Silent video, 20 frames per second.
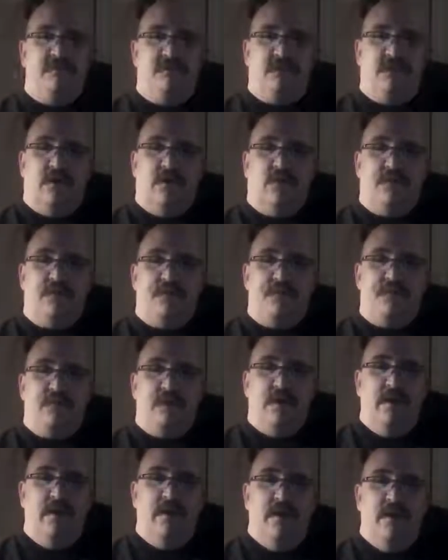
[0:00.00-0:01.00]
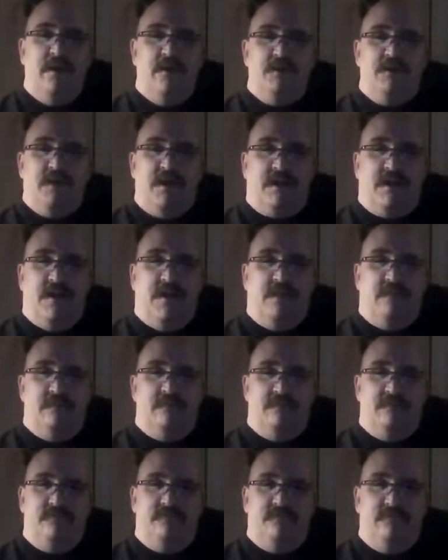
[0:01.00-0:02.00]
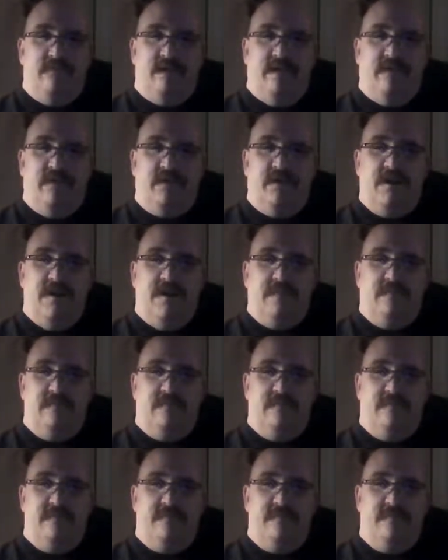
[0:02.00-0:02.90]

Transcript: So check it out. Have a good day.